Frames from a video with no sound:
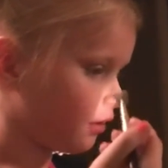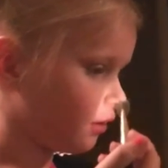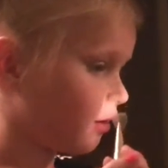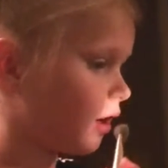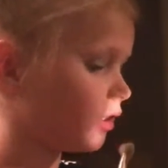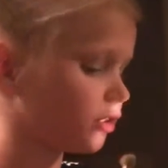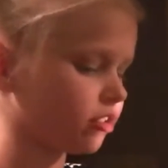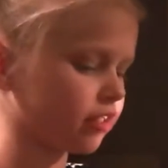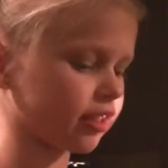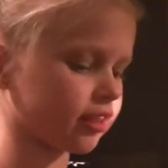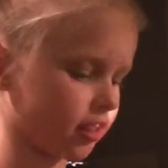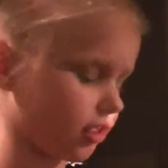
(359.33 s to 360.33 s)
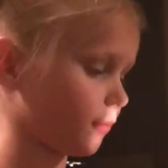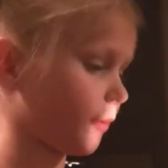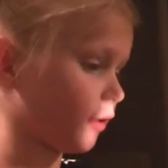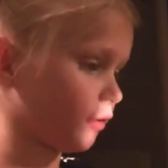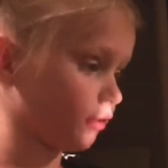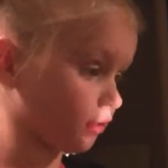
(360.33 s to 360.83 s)
No, I just like the
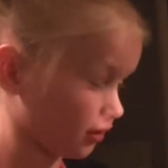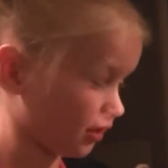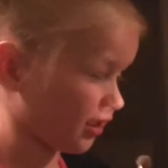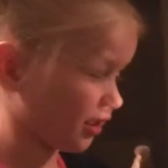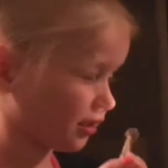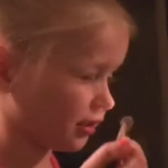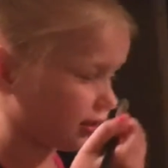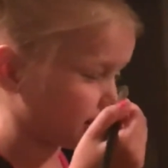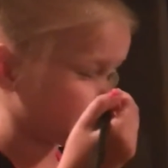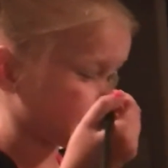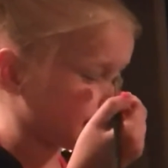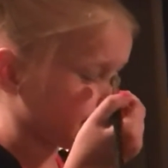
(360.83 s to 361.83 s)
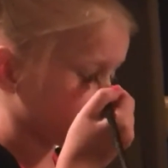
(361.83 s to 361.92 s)
sparkles in this. Hmm.